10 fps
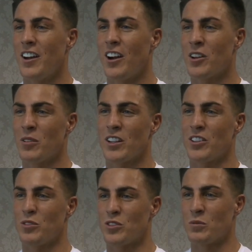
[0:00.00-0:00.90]
I'm gonna want
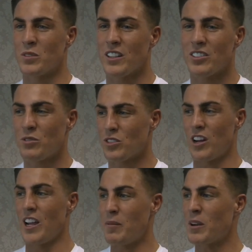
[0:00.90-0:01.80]
to do something. So
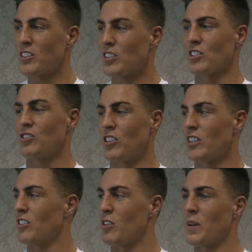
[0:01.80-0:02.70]
I am actually gonna try
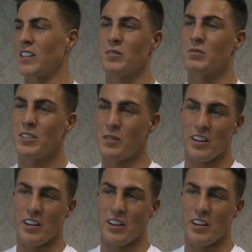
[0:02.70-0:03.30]
to torment them, to be